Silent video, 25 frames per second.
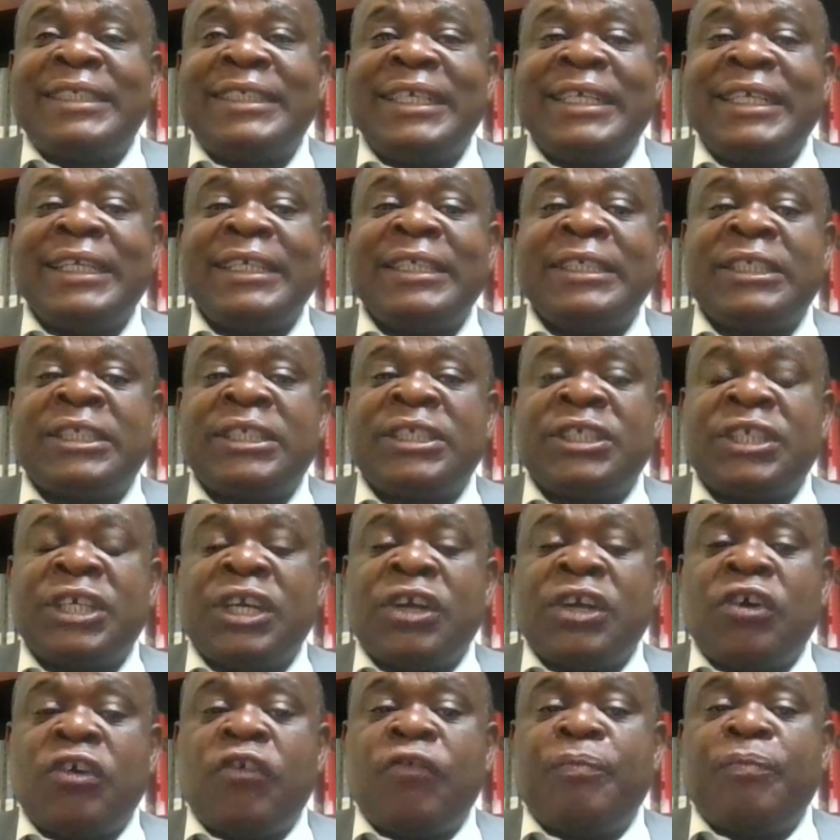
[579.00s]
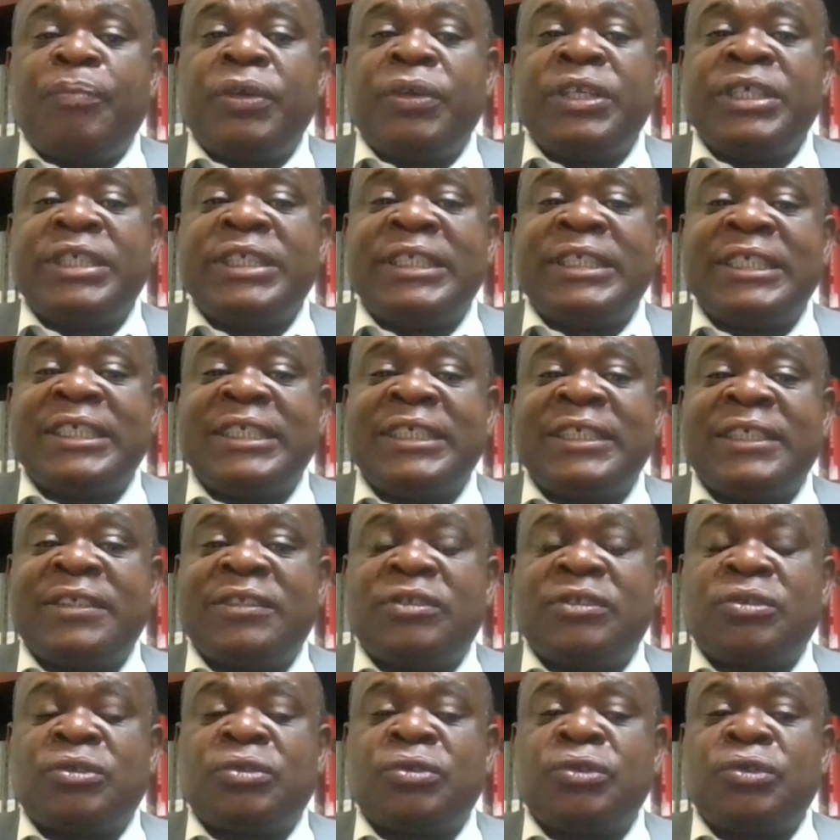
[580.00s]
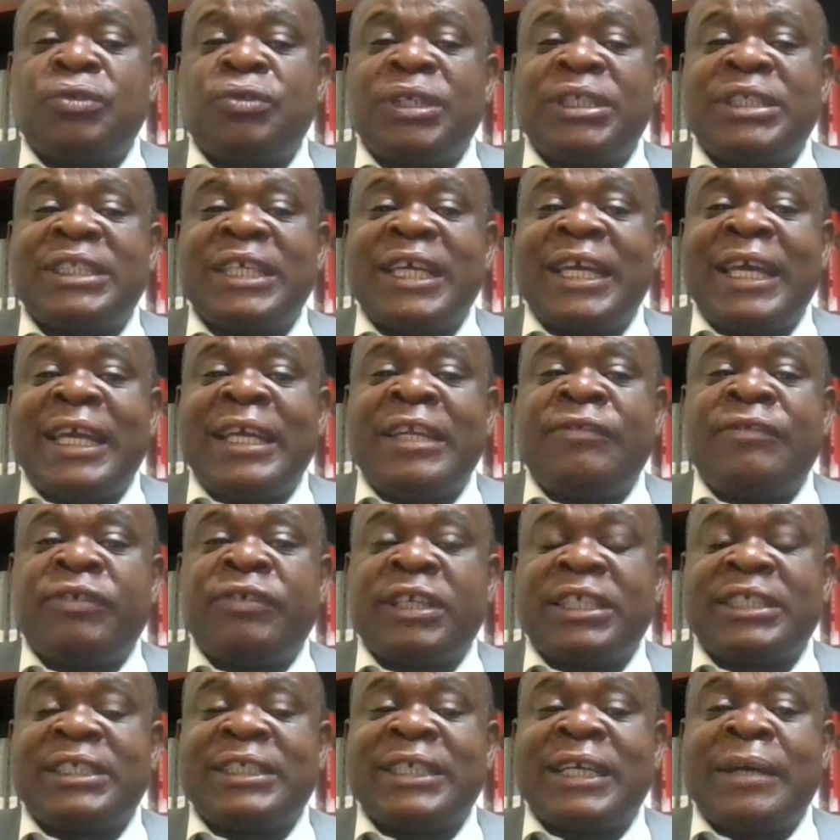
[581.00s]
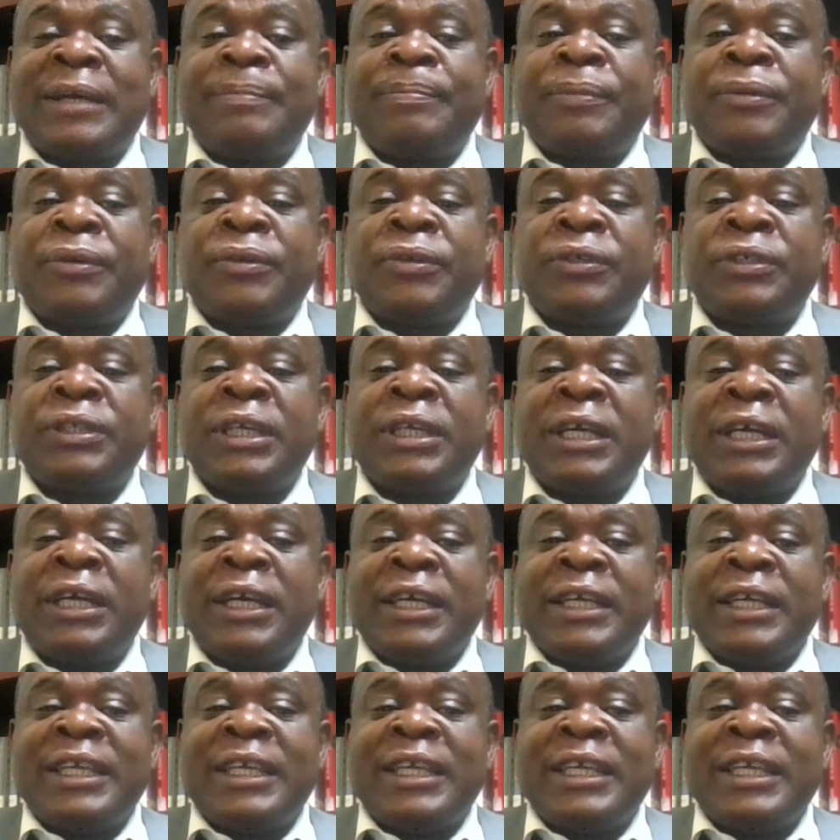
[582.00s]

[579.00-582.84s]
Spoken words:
series of policies through USAID, for example.